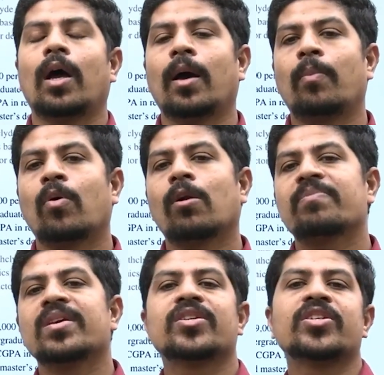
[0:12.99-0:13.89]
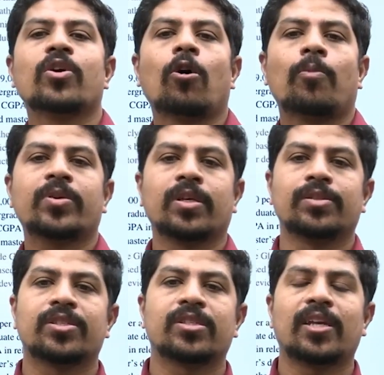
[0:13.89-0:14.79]
abroad PhD
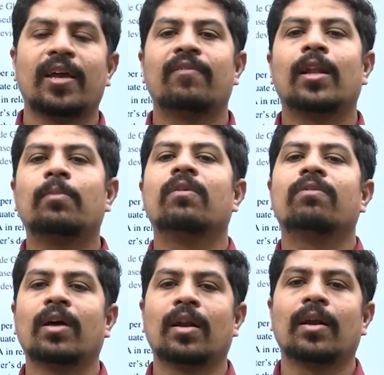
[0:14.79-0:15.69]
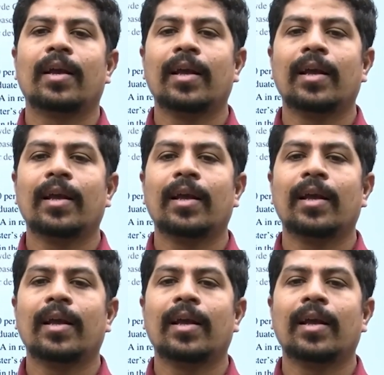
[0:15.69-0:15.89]
options available for